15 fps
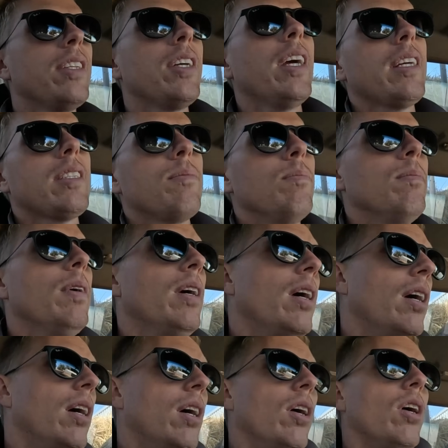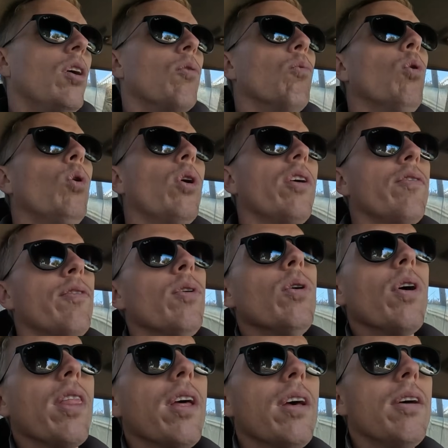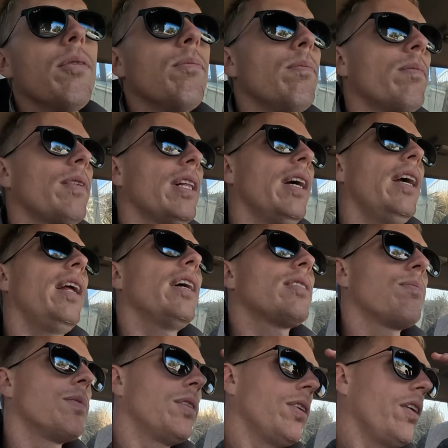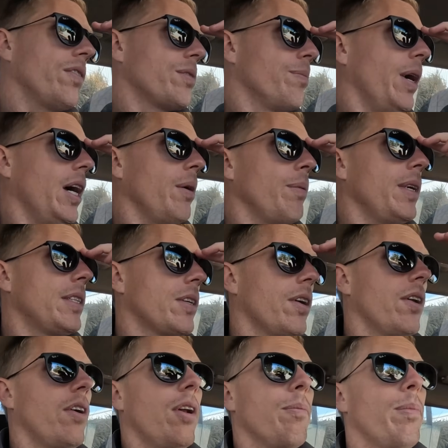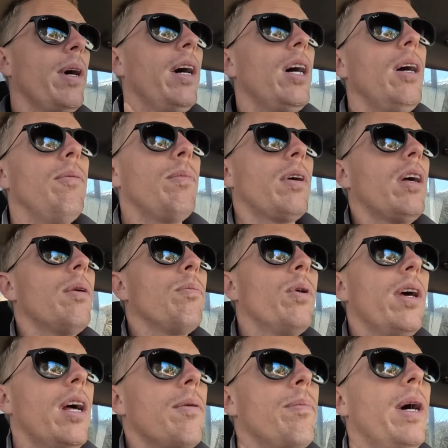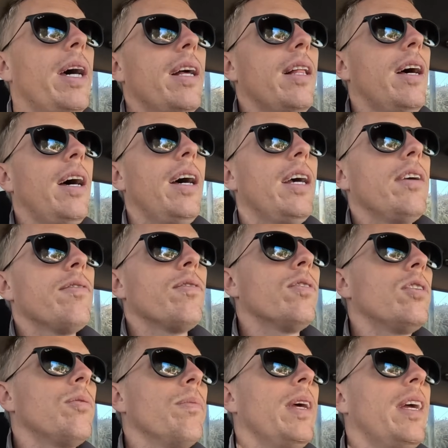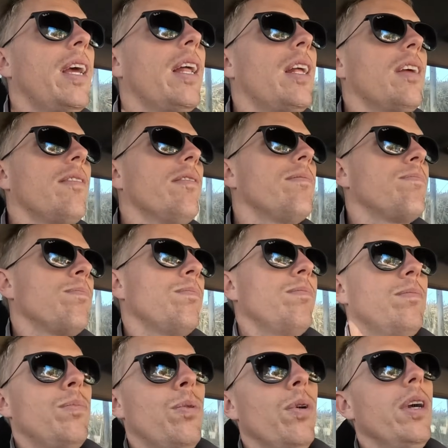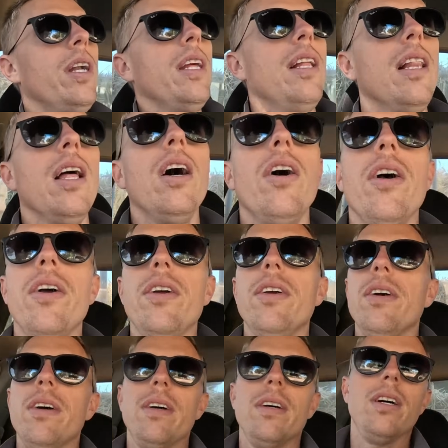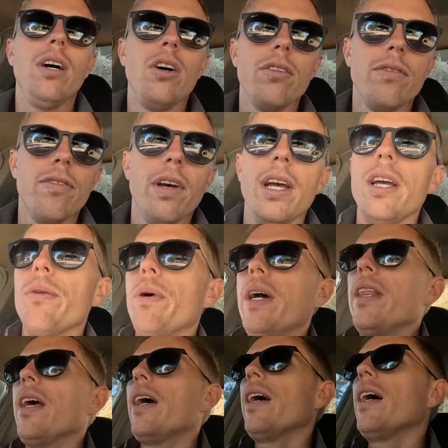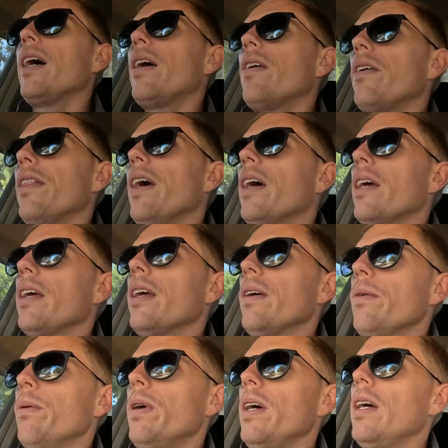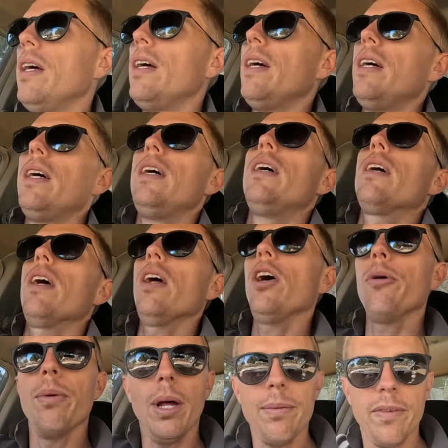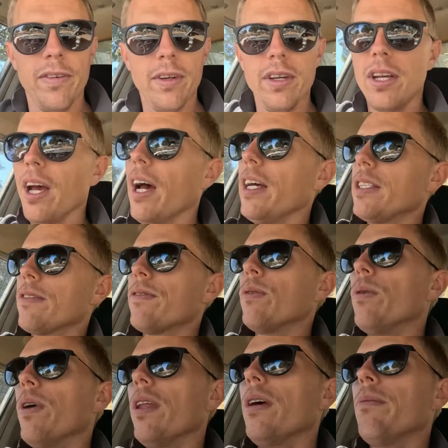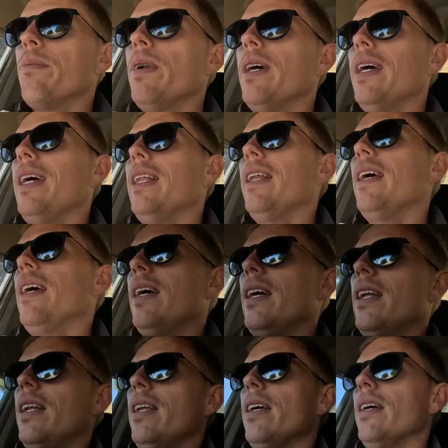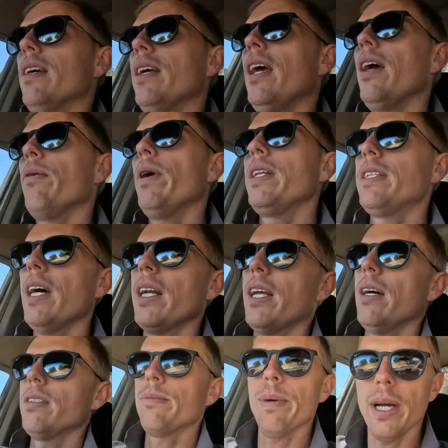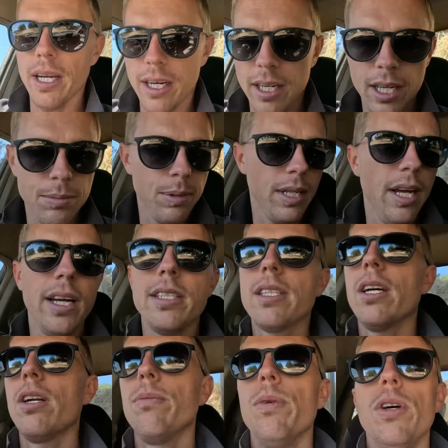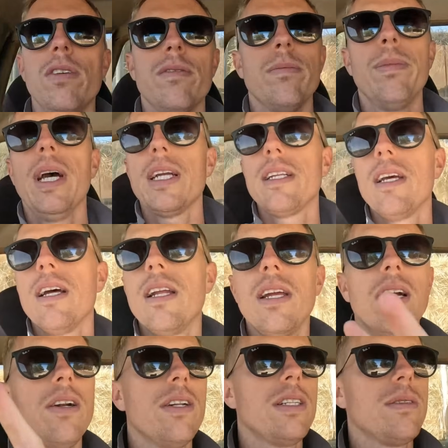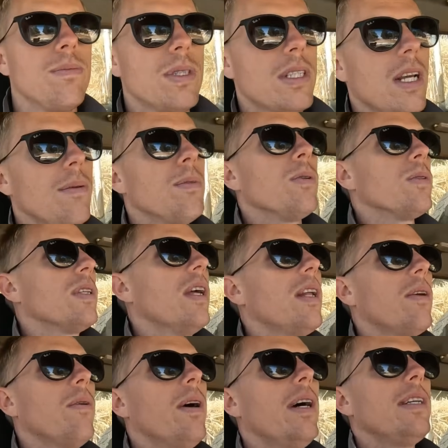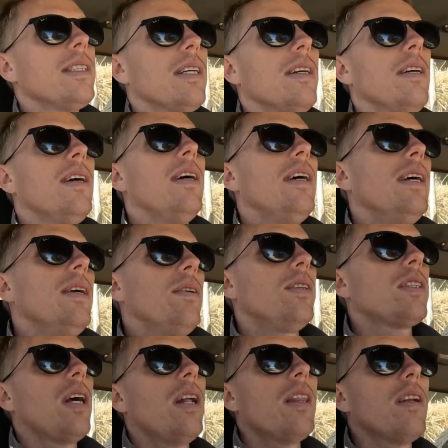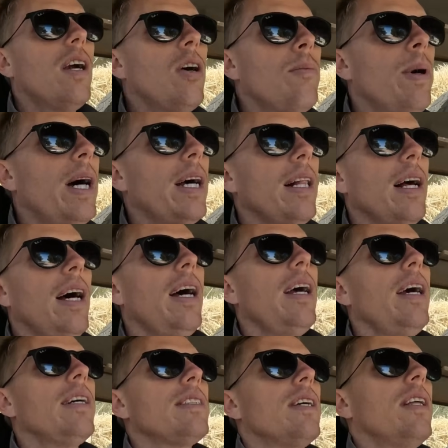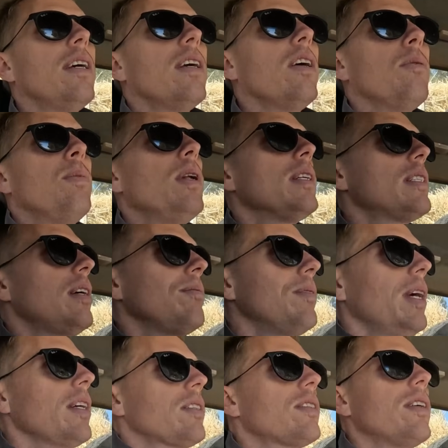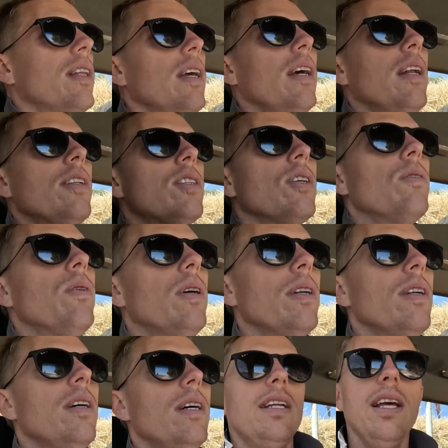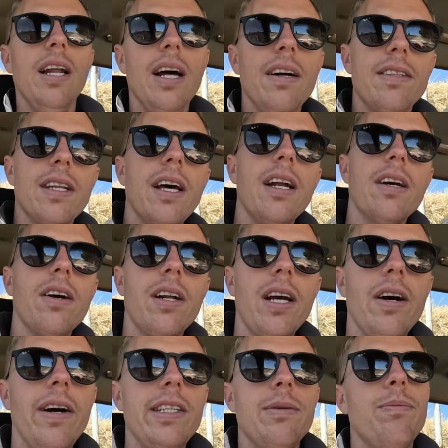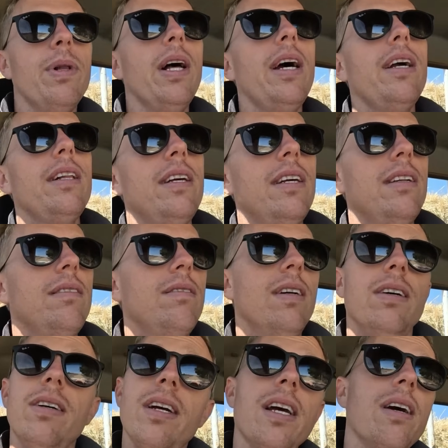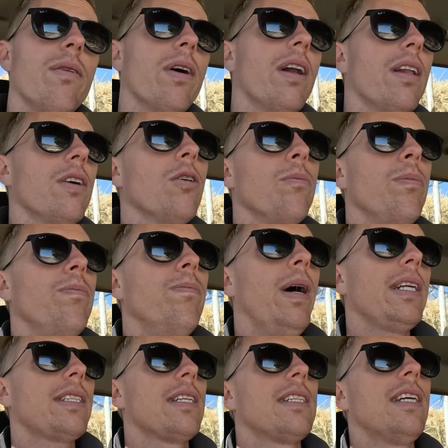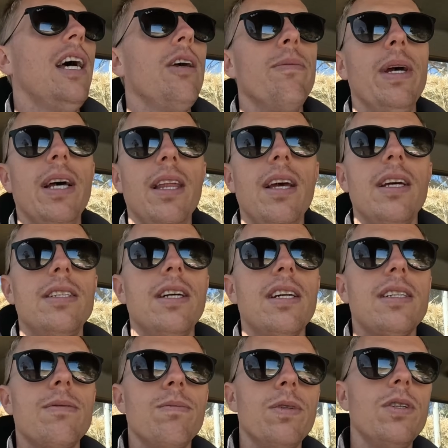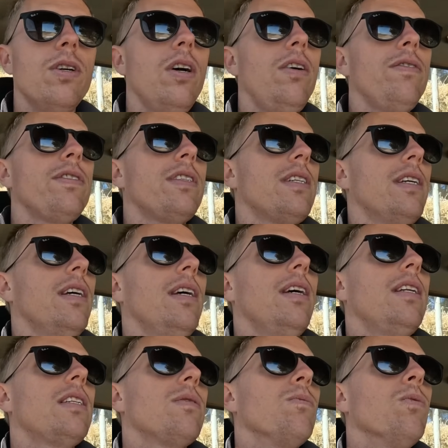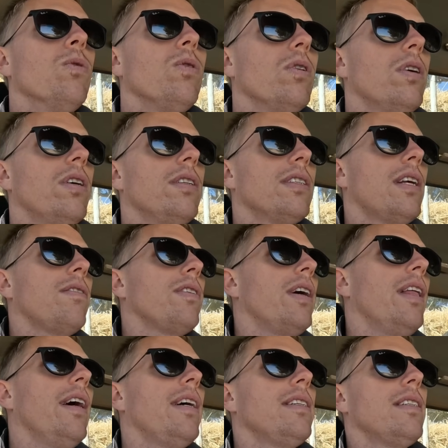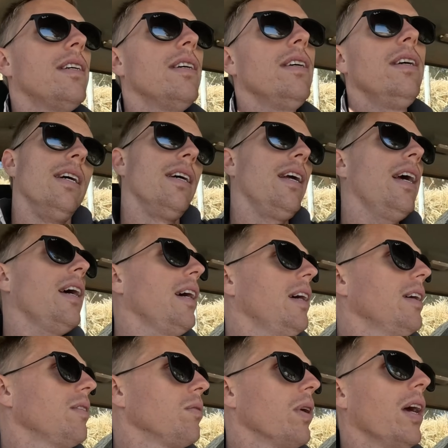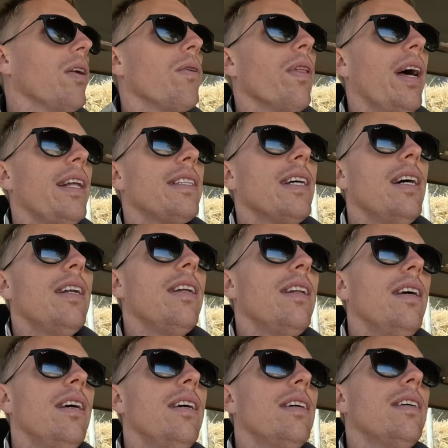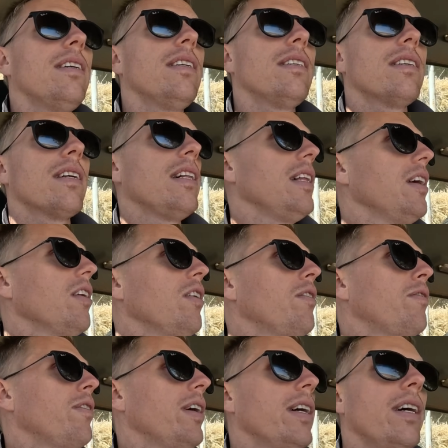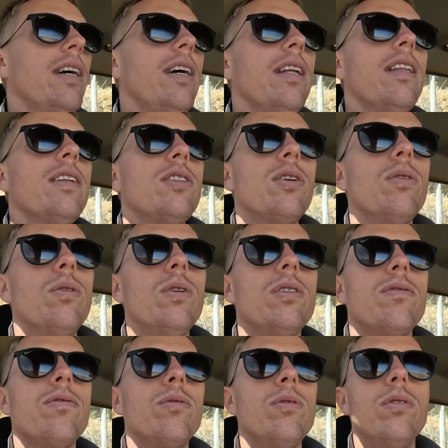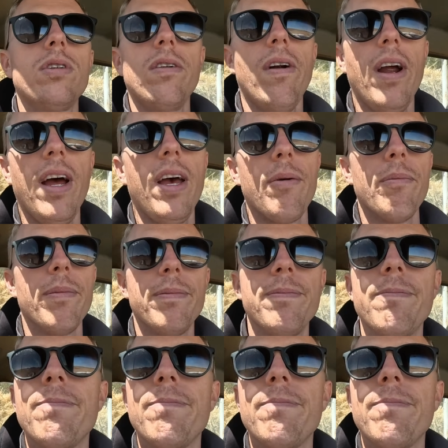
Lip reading: check some water for them, clean out some troughs maybe, turn on a pump. I'm going to put out a bale of hay for them. They're getting pretty low on feed where they are on that hill. I'm going to open up a few gates for them, and then yeah, when Dad comes back in a couple of days, he's got to move them back down here onto some stubbles anyway. So I'm just going to throw a bale of hay out so they got a bit of something extra there to chew on. Then after that I got to go out to Blaley, and yeah, we got to do much the same out there, check some troughs and some water and stuff like that. So yeah, we'll get all that done and clear off the chores for Graham.